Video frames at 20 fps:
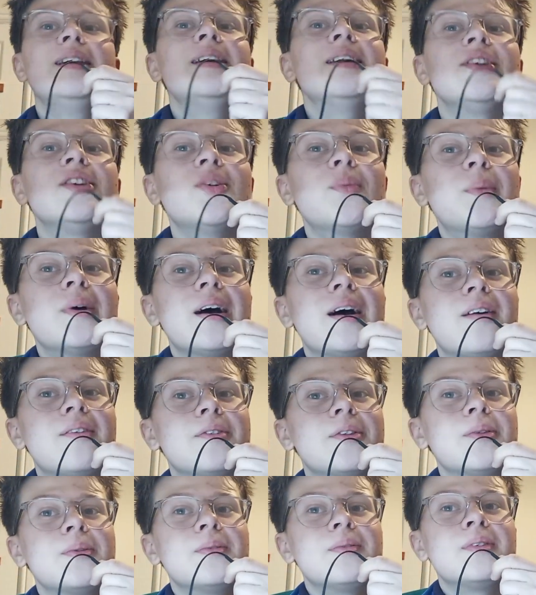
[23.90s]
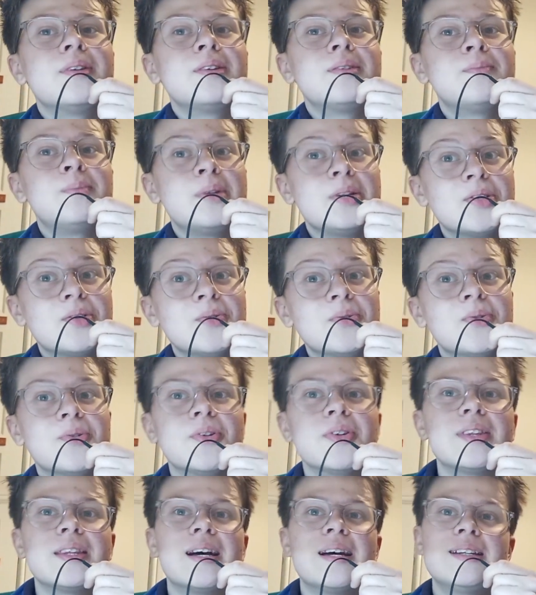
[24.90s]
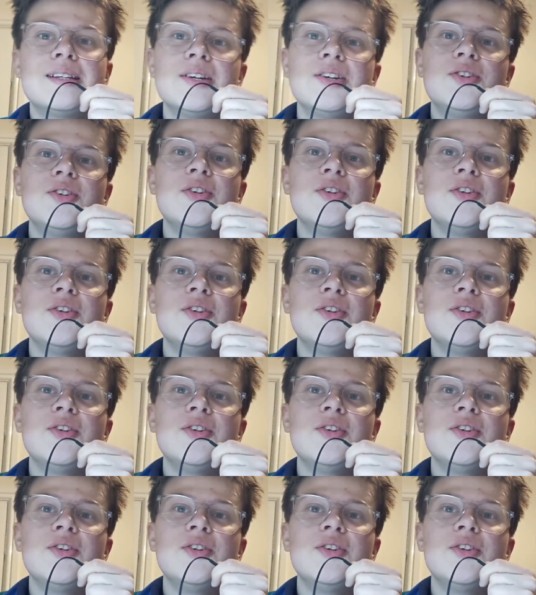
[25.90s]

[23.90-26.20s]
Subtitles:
You might have been taught that tissue